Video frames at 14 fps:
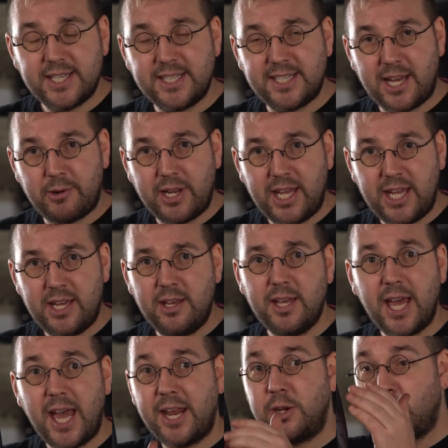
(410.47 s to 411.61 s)
down here
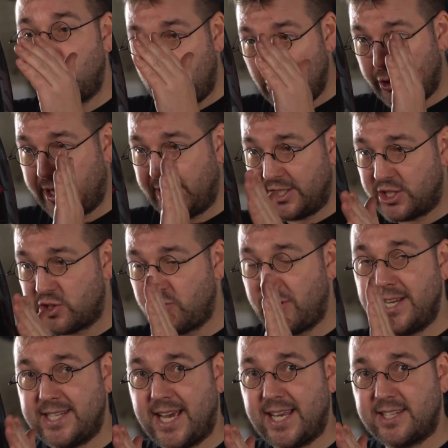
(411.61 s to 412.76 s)
and not looking
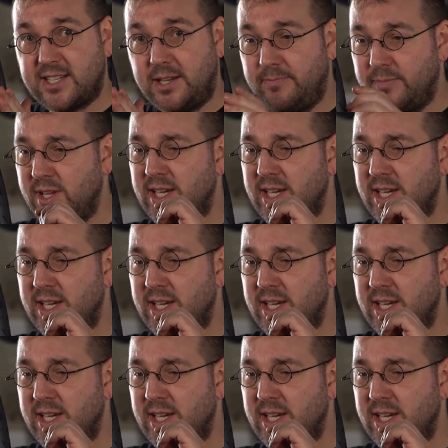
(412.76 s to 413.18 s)
straight at it.